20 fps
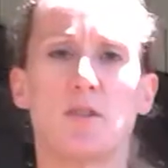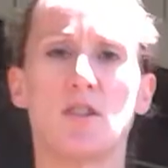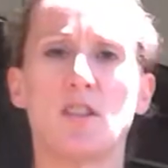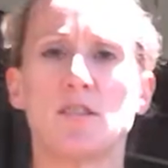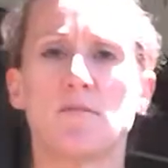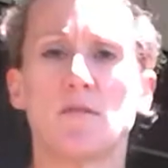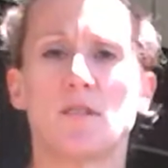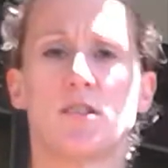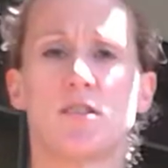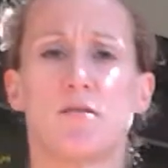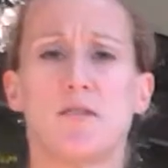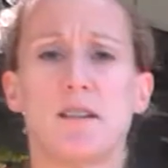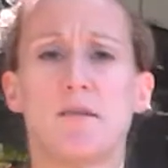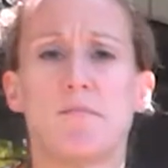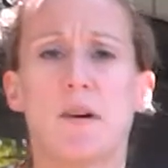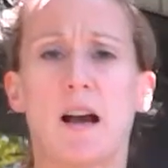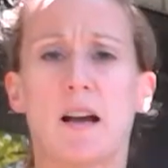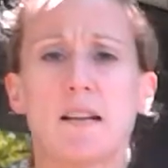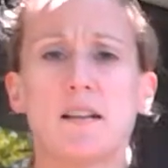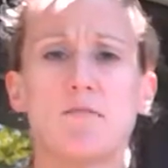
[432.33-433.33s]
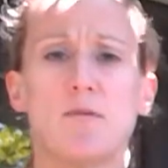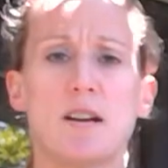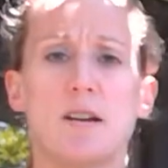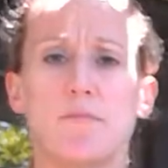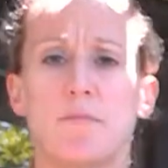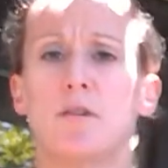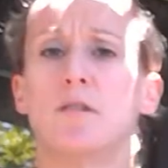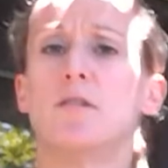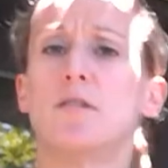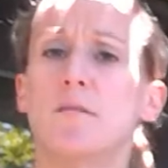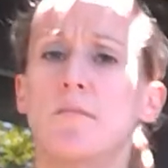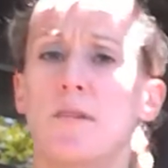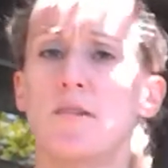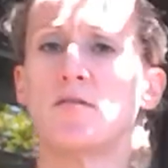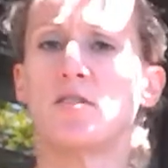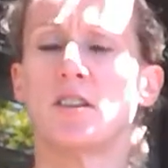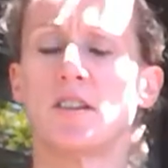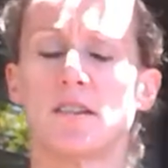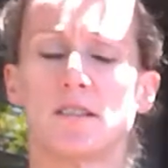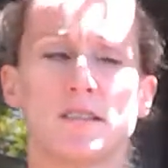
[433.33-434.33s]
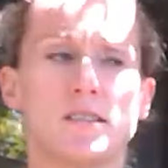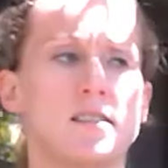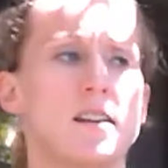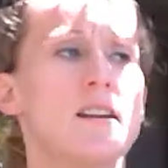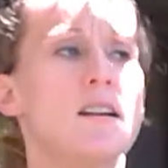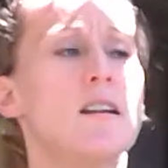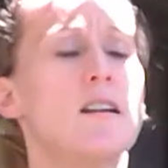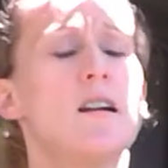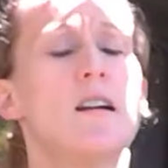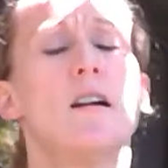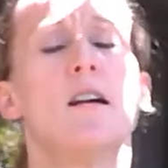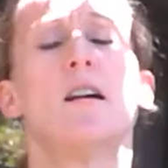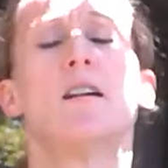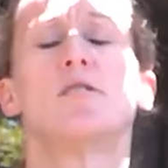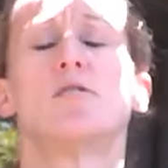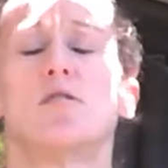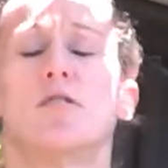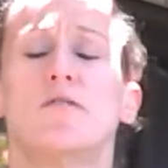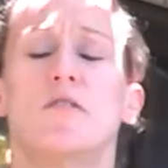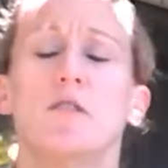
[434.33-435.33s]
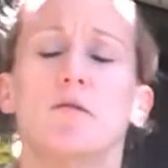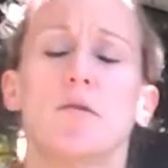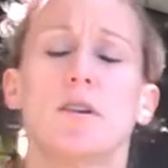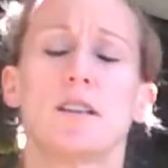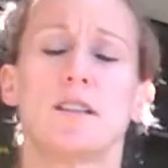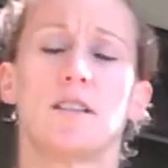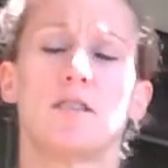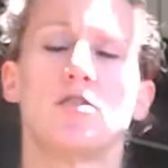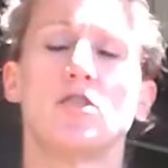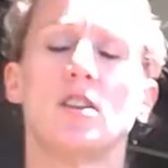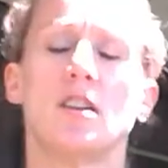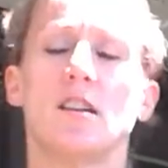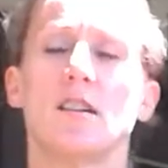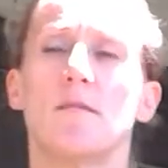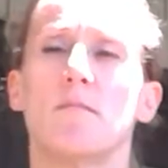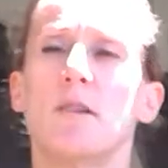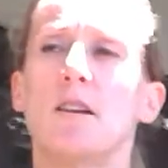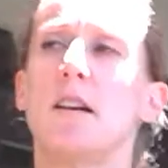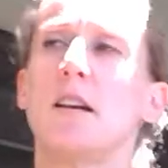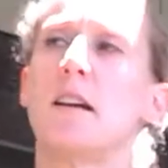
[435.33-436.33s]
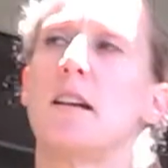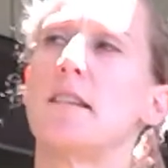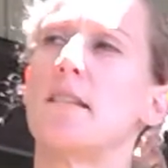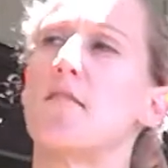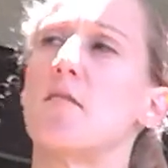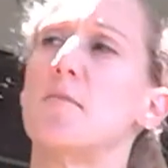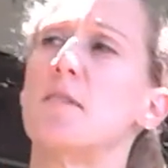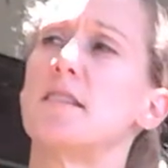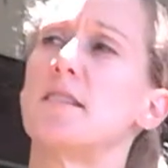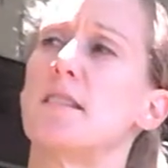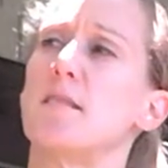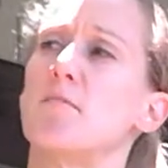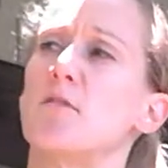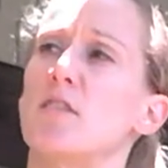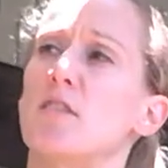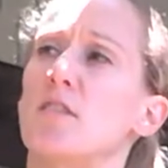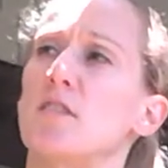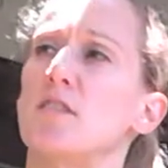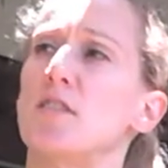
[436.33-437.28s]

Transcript: just with doing body weight pull motions. So if you were at the gym, that would be similar